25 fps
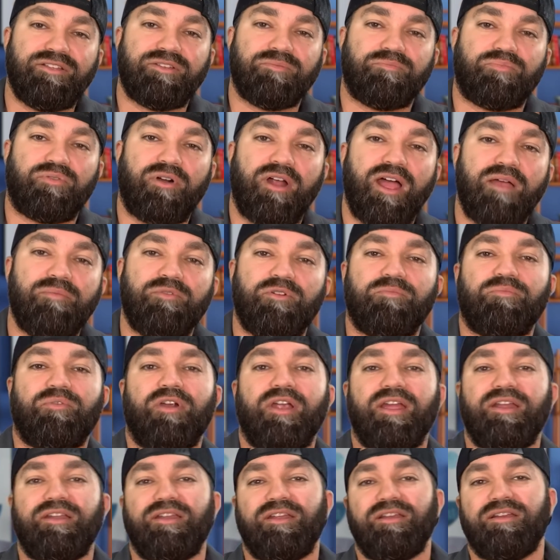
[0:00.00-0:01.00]
Primal
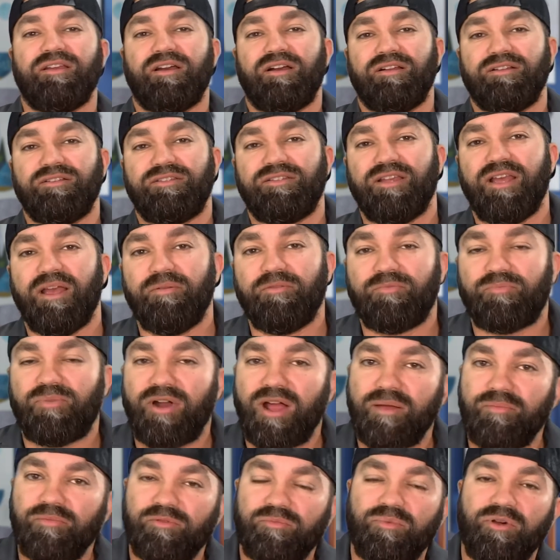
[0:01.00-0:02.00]
Branding concept.
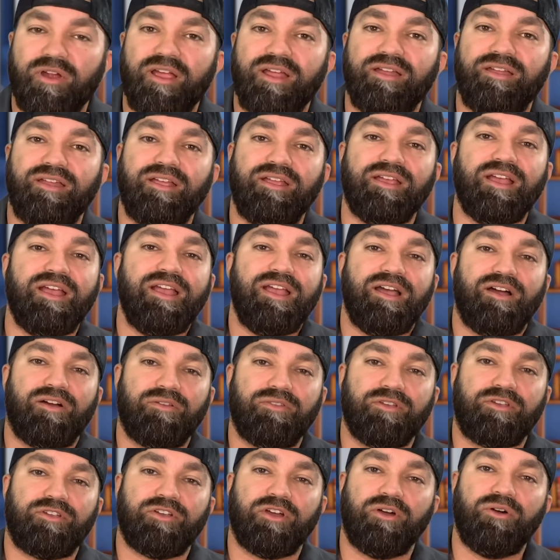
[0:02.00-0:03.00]
Primal Branding are
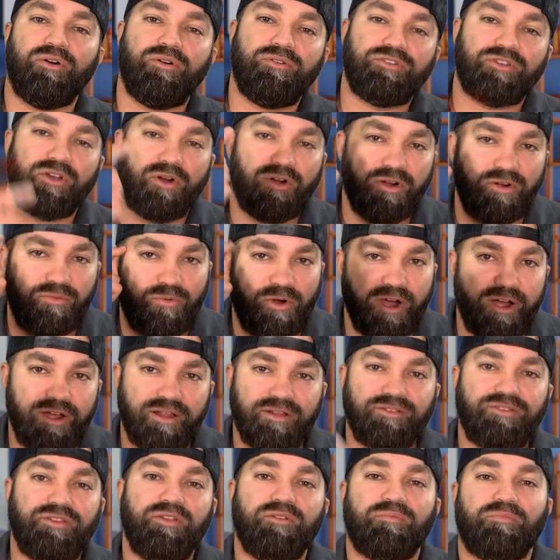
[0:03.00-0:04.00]
the codes hardwired
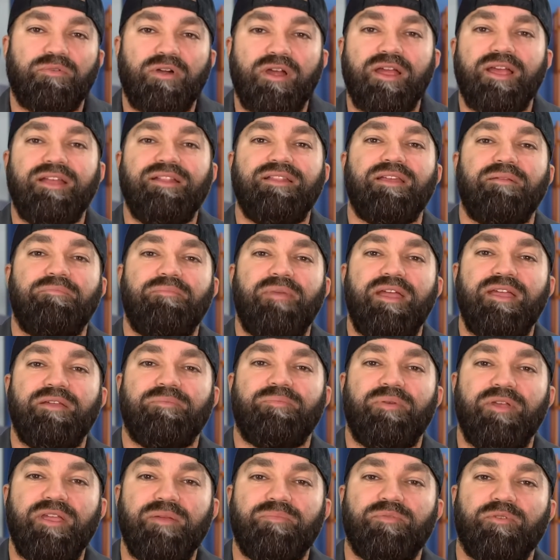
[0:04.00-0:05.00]
into your brain that
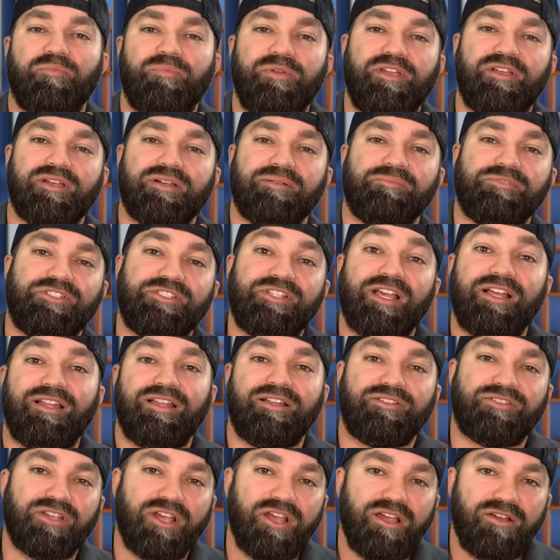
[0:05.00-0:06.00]
make people become
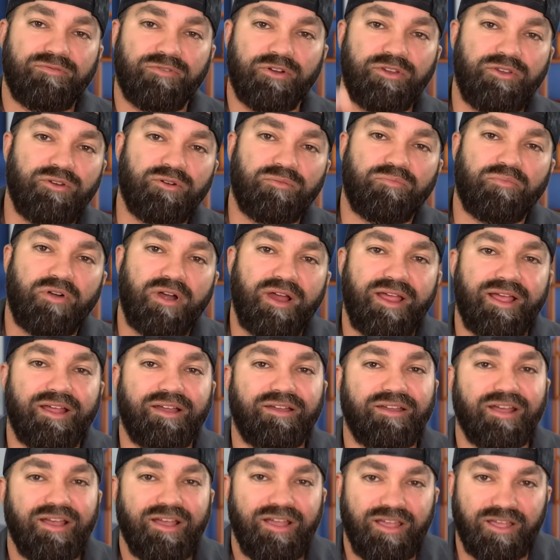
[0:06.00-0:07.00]
zealots for your
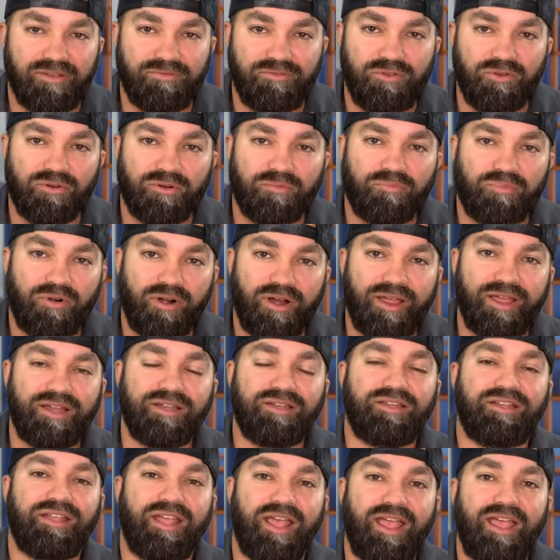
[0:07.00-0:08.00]
brand if your
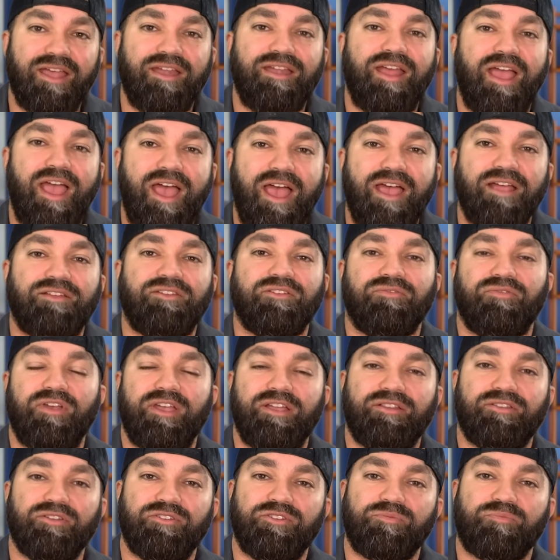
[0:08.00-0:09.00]
brand can
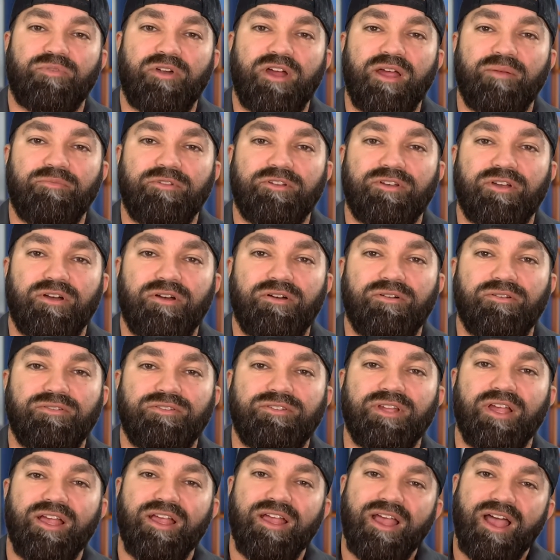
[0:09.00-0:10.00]
activate those primal
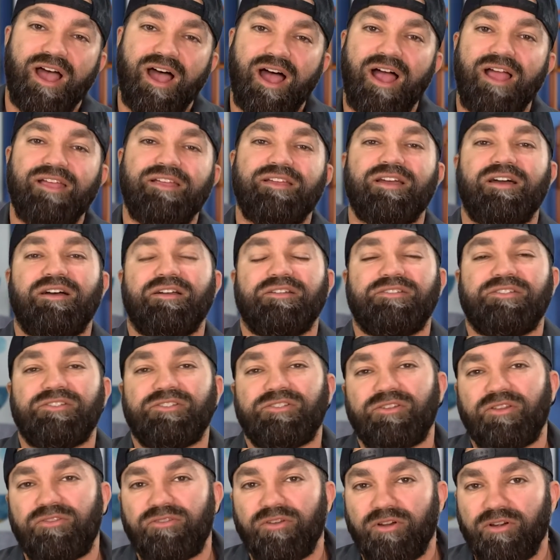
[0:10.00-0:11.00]
codes. Icons
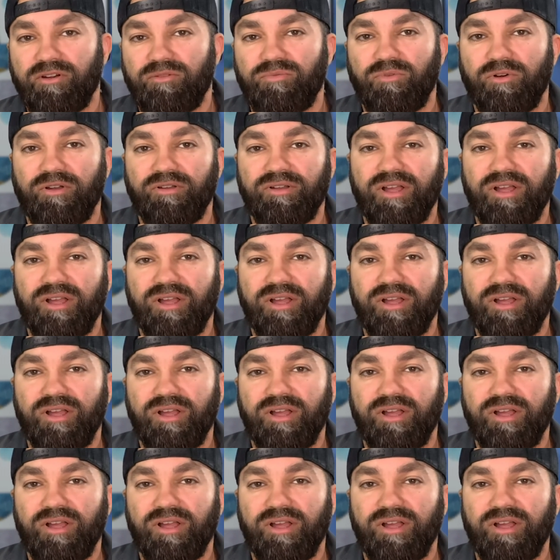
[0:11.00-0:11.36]
is the third one.